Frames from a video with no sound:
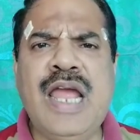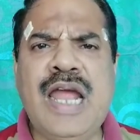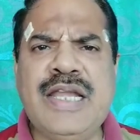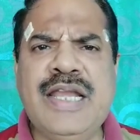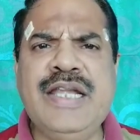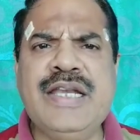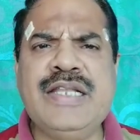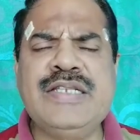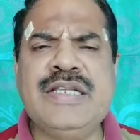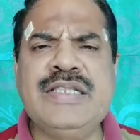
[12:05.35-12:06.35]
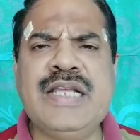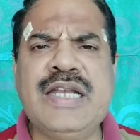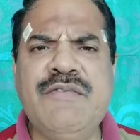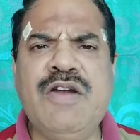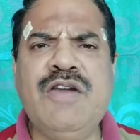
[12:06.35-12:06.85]
and interest is the
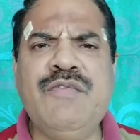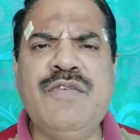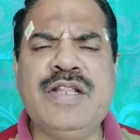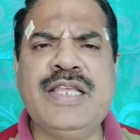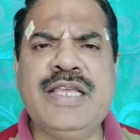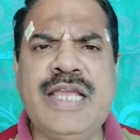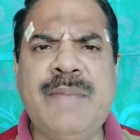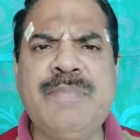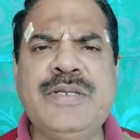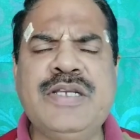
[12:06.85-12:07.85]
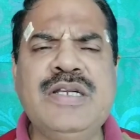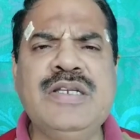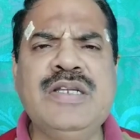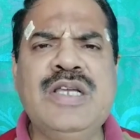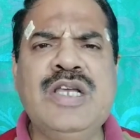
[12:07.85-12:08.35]
reward for the capital.
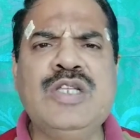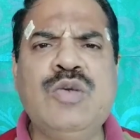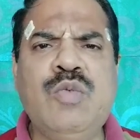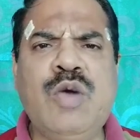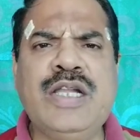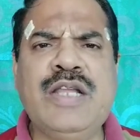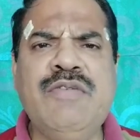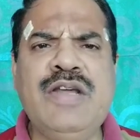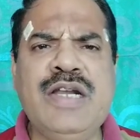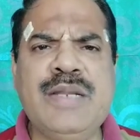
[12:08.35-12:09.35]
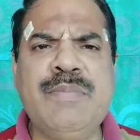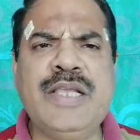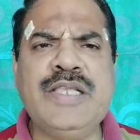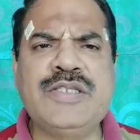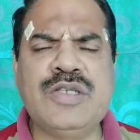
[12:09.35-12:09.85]
So whatever
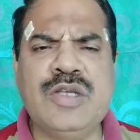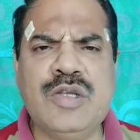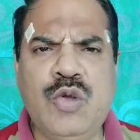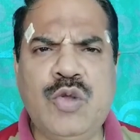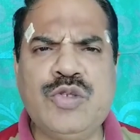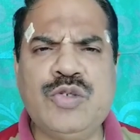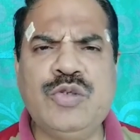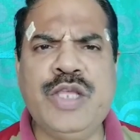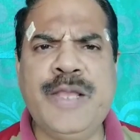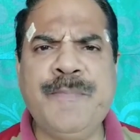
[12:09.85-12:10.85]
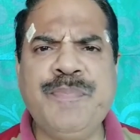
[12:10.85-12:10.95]
remains goes to the